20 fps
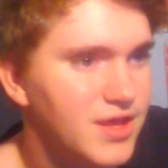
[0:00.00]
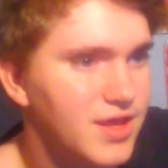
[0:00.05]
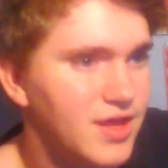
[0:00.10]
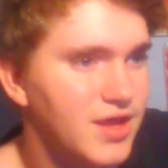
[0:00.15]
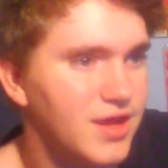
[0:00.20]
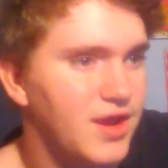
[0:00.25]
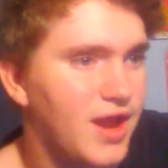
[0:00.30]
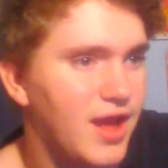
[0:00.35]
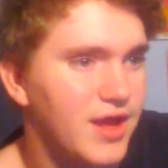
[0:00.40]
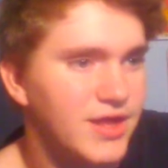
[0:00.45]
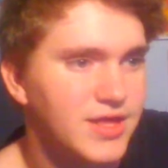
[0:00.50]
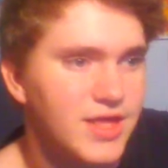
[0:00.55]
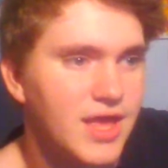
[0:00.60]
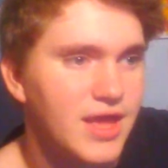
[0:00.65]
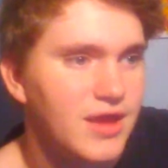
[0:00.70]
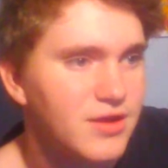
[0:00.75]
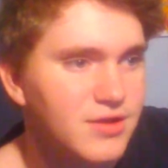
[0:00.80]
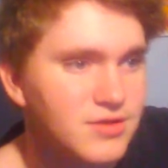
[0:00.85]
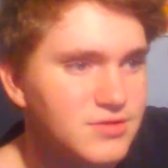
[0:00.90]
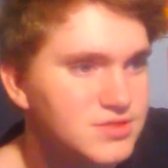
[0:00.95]
And I
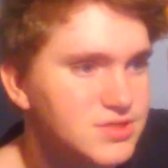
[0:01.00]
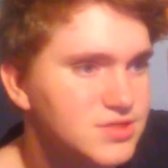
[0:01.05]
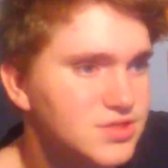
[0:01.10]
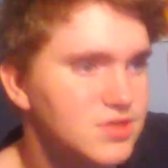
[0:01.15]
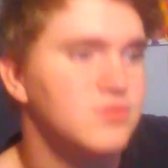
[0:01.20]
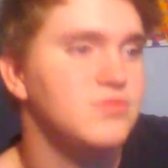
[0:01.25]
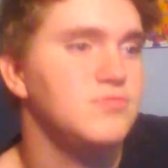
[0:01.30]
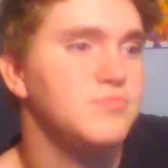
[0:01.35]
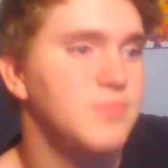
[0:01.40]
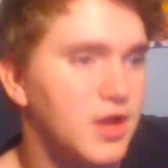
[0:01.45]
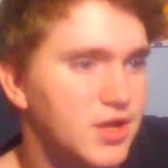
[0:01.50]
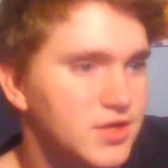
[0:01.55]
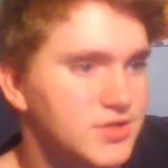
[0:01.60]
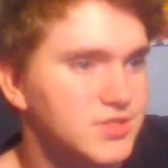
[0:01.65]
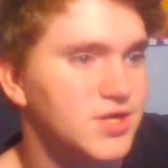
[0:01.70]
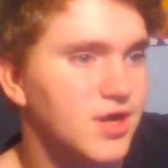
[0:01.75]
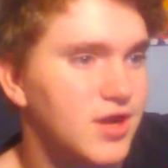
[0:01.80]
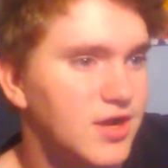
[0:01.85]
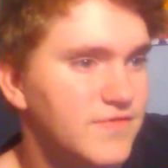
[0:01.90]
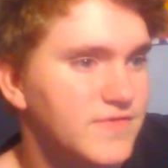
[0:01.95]
care so
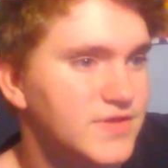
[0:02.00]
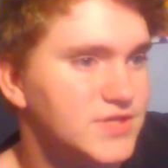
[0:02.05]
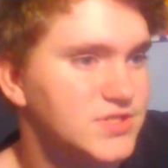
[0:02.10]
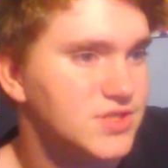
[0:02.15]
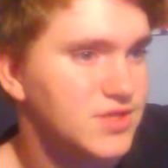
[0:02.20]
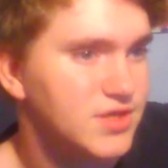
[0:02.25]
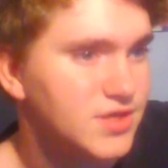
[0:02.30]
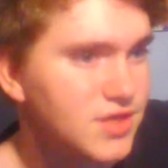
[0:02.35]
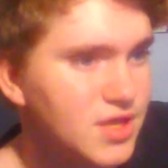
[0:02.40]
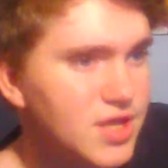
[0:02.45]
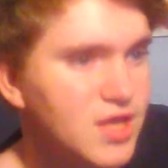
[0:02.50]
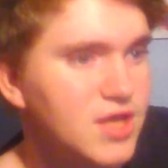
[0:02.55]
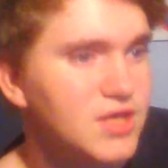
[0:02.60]
much, obviously.